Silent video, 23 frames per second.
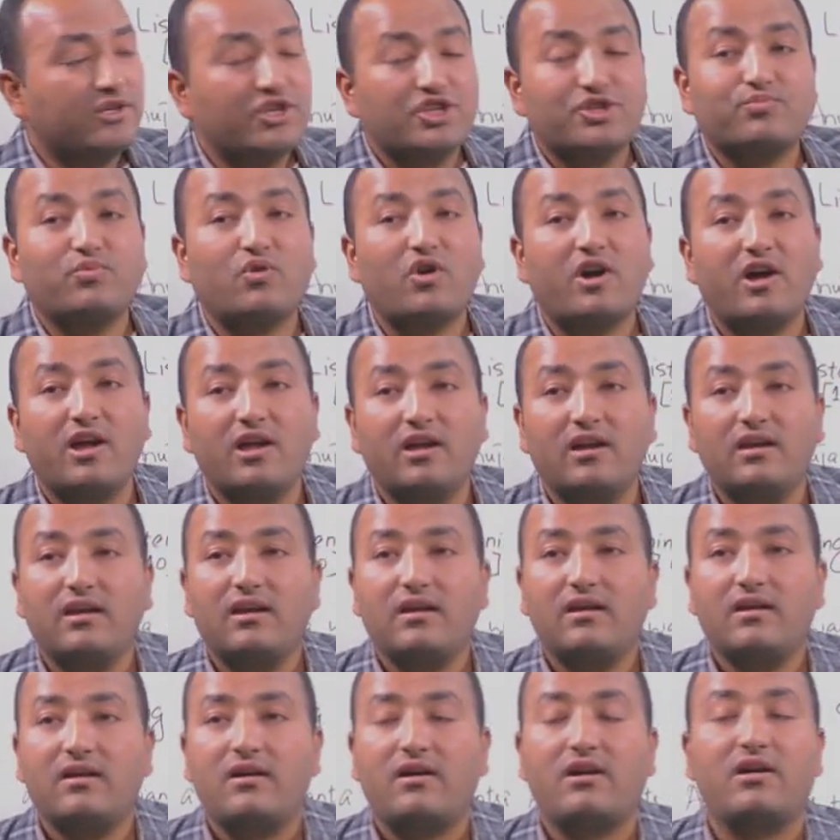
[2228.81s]
spoil
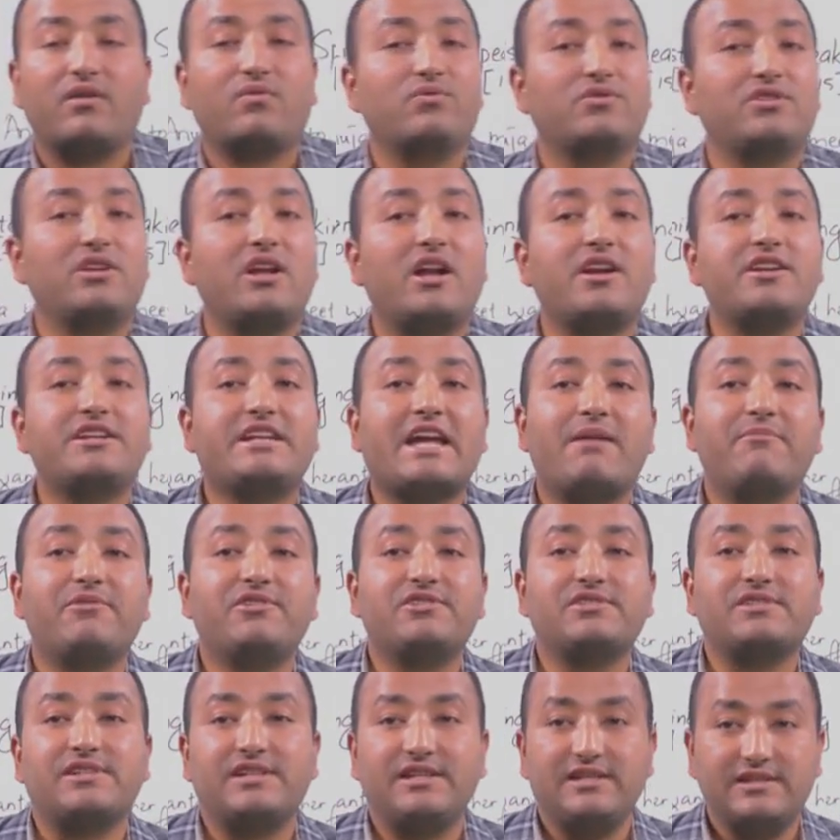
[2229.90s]
or could not
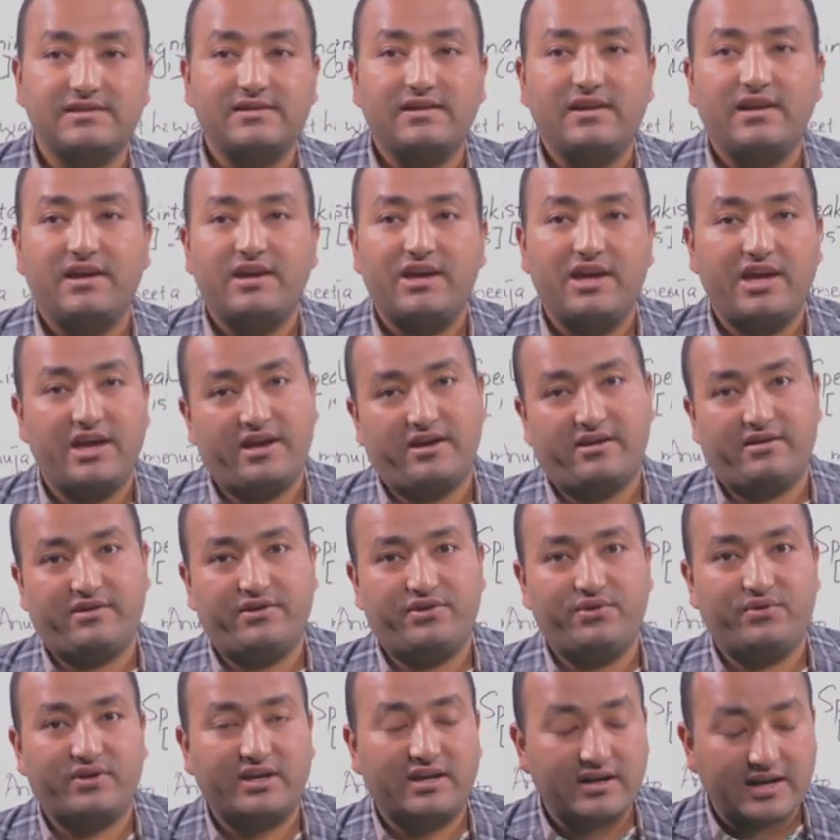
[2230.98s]
damage his hair.
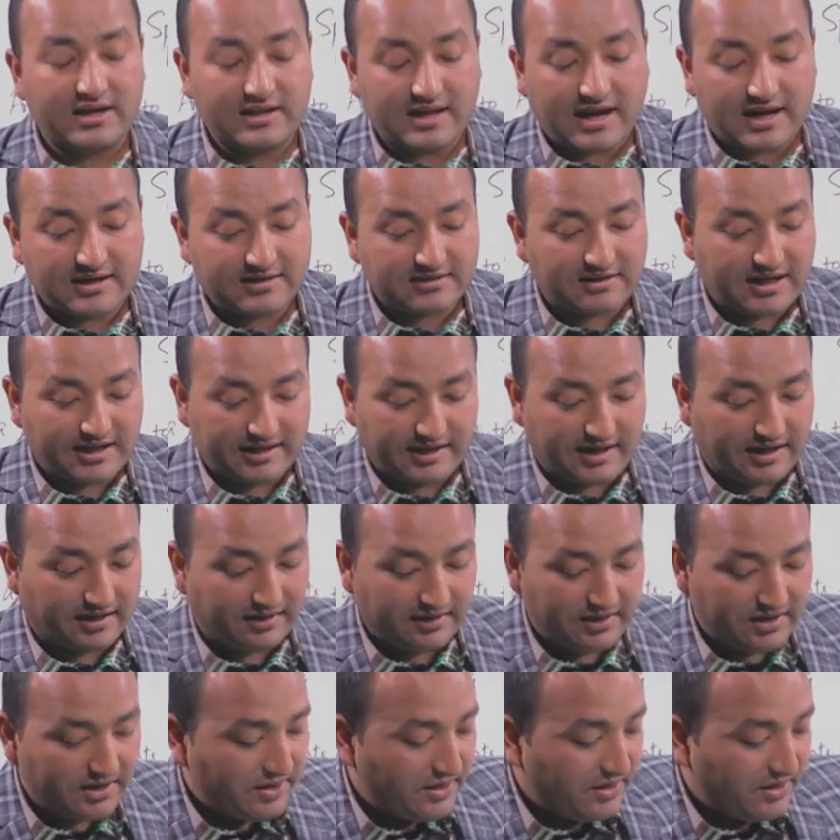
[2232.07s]
You can write the answer like that.